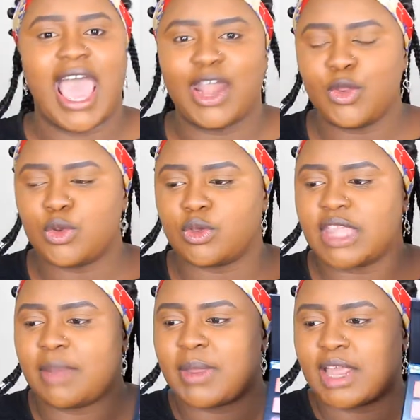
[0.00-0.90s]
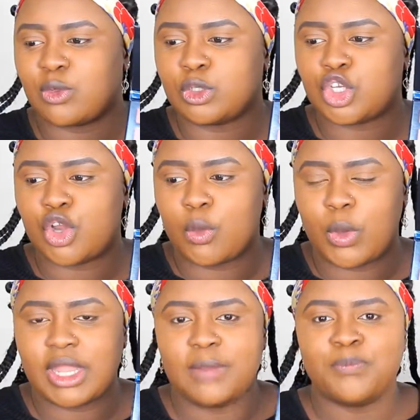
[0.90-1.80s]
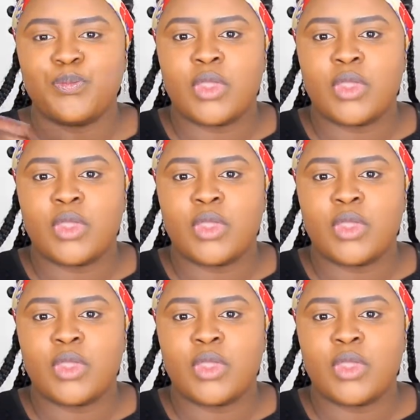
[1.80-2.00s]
I don't do that, but I thought, you know what?